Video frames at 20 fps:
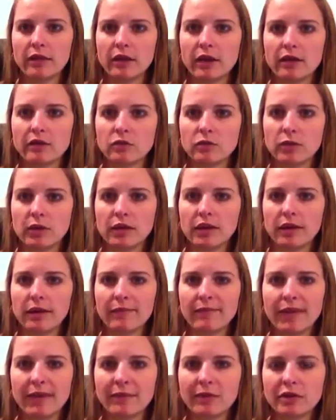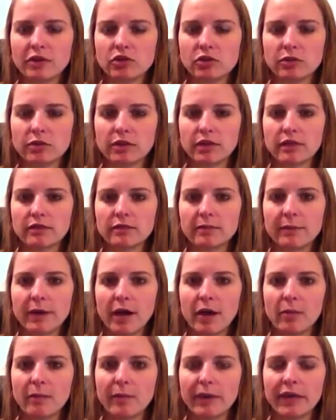loss week. I'm not sure what that's
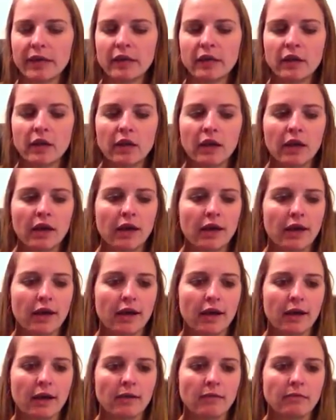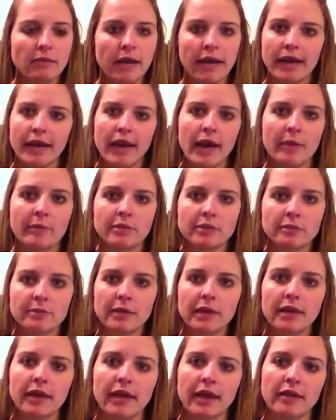about, but it happened to
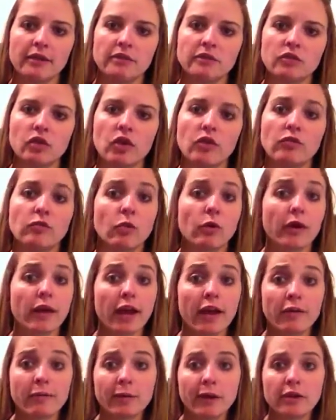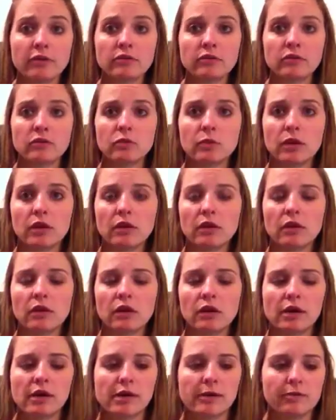me again. So 4.5 pounds this week,
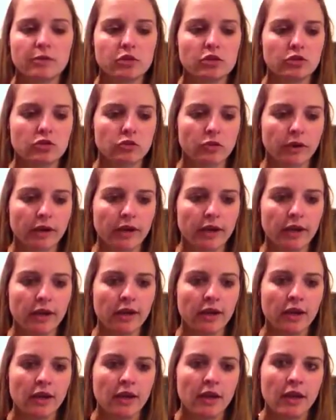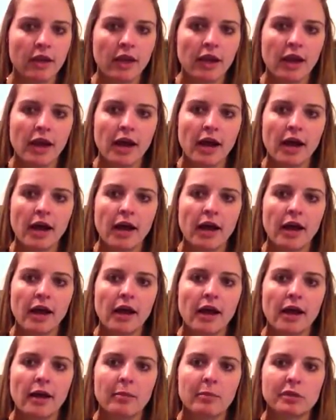which is great.
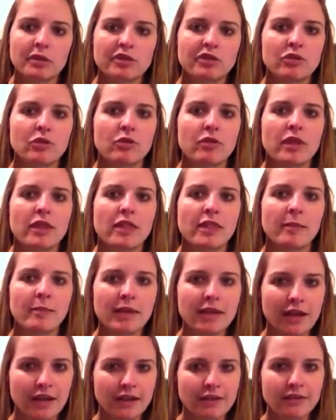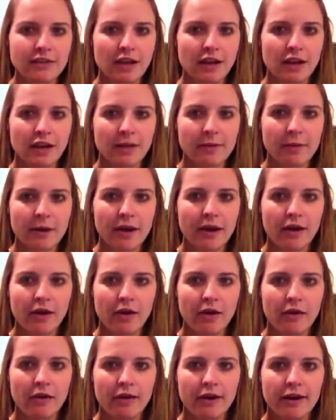But so then let me kind of talk
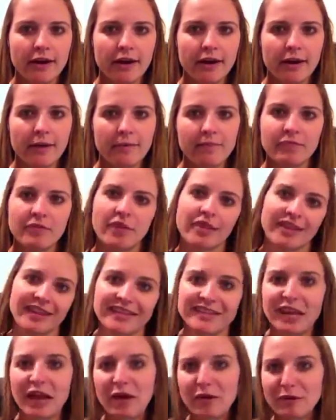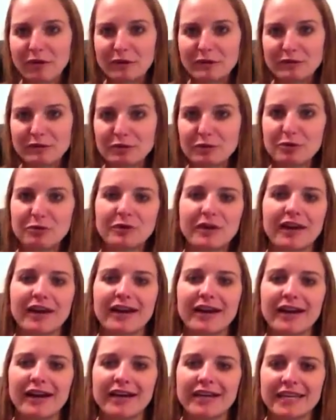about the things I always do.
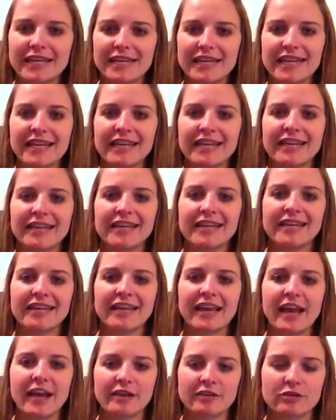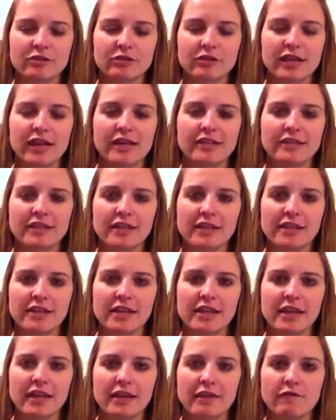Eating, exercising,
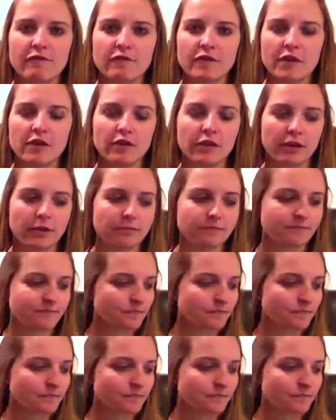thinking, and feeling.